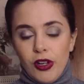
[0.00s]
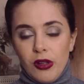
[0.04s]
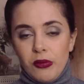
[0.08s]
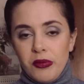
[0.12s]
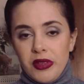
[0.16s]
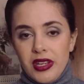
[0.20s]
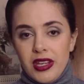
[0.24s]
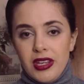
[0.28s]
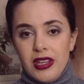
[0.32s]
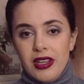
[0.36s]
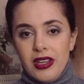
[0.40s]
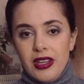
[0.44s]

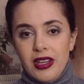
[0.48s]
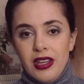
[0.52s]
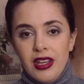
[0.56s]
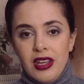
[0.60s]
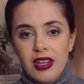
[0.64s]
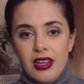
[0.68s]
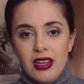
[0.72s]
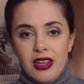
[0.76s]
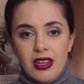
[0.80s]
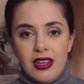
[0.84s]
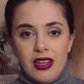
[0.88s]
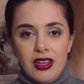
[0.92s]
be
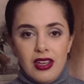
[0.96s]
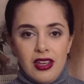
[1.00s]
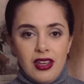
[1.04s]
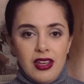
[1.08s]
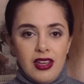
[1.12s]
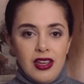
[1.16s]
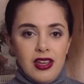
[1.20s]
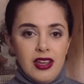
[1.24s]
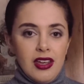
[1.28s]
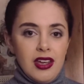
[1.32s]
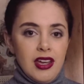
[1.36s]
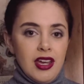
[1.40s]

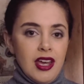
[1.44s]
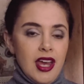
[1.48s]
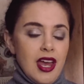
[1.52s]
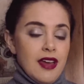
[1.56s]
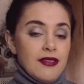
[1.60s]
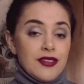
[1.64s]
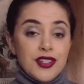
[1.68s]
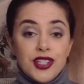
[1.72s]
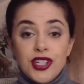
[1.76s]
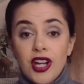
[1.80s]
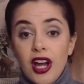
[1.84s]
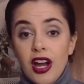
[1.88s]

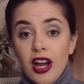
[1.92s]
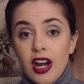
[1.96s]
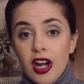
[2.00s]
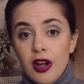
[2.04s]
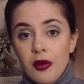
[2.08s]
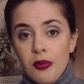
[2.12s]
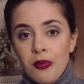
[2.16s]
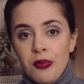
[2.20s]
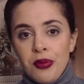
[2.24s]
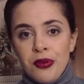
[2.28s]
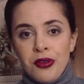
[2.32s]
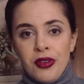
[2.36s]
F
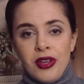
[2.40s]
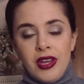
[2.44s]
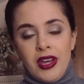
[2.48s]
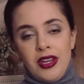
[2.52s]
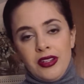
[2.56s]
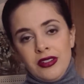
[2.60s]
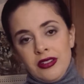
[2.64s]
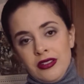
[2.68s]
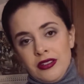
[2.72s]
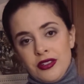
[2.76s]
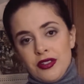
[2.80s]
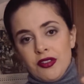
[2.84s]
sharp,
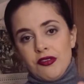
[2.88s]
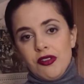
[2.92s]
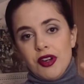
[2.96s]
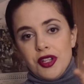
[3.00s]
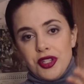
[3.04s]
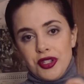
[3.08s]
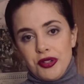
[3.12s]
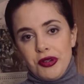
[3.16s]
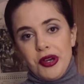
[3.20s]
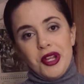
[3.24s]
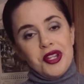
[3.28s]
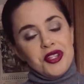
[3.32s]
and so
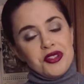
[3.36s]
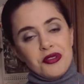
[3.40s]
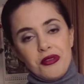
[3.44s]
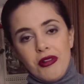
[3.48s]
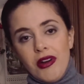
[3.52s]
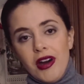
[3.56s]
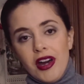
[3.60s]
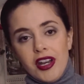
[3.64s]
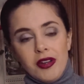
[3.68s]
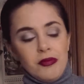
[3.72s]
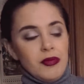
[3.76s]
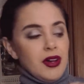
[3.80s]

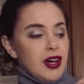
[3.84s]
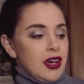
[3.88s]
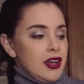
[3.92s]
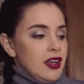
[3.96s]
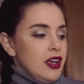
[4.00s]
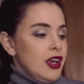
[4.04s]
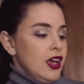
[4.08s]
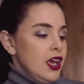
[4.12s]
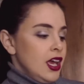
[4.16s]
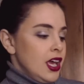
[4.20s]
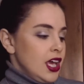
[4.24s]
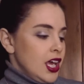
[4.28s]
on.
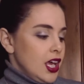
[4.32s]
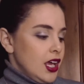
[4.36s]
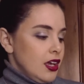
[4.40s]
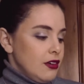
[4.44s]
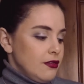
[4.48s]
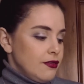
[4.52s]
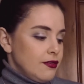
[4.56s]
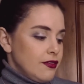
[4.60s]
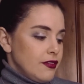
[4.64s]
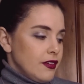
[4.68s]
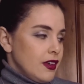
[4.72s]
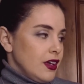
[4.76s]
But
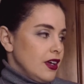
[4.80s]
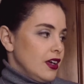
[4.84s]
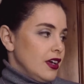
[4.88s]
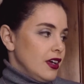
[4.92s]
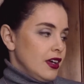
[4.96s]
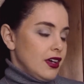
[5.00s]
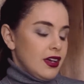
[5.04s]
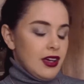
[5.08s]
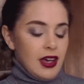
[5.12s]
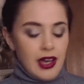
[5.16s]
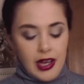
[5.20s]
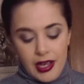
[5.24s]
if
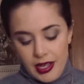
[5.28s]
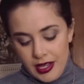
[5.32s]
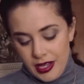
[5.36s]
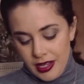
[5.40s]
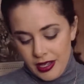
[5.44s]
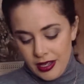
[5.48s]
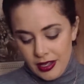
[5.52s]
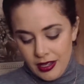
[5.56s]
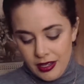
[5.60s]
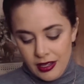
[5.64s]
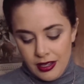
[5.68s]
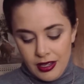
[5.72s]

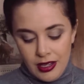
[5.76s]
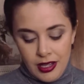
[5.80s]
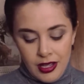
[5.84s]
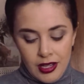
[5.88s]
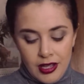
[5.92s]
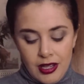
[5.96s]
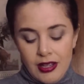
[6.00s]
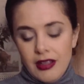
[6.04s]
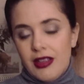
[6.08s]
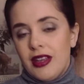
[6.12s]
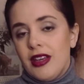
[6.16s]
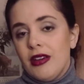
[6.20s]
I
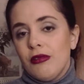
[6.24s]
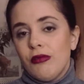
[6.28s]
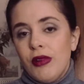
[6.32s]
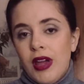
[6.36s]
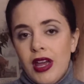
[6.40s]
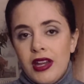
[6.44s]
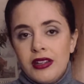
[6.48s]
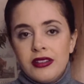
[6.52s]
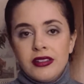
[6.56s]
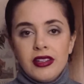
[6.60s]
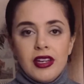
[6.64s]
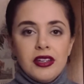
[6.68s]

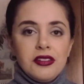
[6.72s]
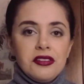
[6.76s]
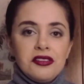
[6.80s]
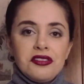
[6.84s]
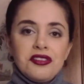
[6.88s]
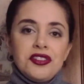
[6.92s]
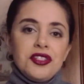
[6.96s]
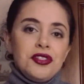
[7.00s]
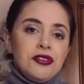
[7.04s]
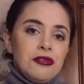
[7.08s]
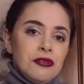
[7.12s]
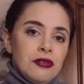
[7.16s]
went and
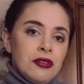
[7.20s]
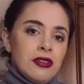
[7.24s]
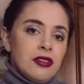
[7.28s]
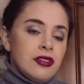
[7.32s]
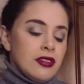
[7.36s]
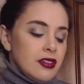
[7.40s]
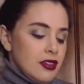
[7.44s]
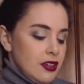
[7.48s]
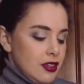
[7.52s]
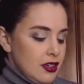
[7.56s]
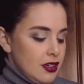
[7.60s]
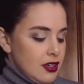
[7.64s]

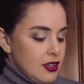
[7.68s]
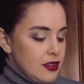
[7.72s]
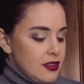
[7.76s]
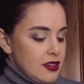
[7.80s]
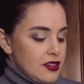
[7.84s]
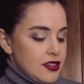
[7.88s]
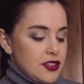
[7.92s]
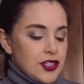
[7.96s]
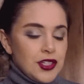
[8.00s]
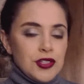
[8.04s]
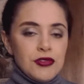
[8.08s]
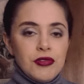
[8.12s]
tuned
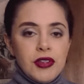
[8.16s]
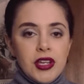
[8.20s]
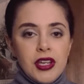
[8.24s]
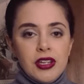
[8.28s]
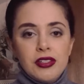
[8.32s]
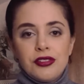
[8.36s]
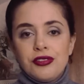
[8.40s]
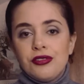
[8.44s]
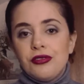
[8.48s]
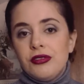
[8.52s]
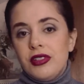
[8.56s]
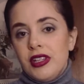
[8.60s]
this
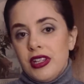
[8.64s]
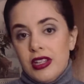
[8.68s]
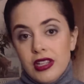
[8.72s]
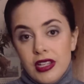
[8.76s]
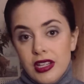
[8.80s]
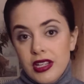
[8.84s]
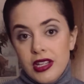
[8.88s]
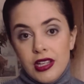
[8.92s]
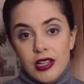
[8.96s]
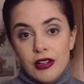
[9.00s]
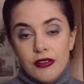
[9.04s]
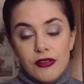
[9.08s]
string to
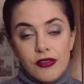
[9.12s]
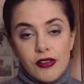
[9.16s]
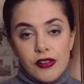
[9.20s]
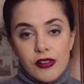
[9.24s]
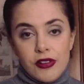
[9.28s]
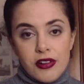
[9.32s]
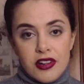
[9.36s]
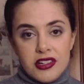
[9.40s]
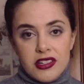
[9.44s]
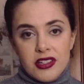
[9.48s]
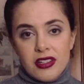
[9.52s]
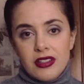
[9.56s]
E, of
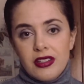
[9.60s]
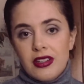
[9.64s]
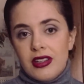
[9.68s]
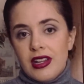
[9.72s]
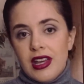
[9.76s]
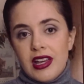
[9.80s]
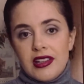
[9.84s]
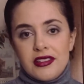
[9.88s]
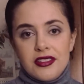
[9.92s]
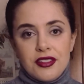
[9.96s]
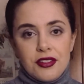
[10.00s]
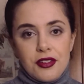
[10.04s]
course the
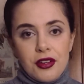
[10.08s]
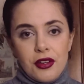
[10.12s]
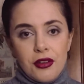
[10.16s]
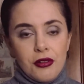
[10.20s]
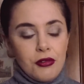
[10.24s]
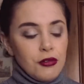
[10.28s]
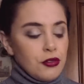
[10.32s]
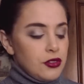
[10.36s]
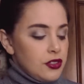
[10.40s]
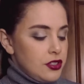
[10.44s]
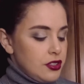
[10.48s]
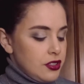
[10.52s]
next
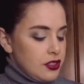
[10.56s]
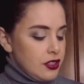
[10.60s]
note,